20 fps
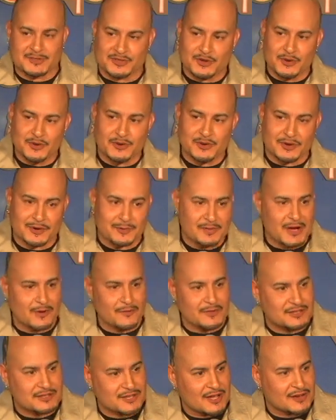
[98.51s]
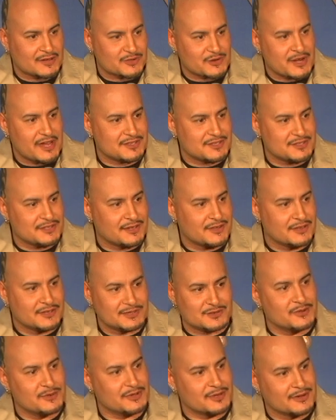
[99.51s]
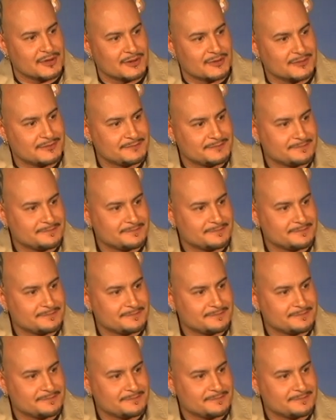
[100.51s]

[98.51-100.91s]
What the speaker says: Scooter and Melvin talking trash to you on the schoolyard.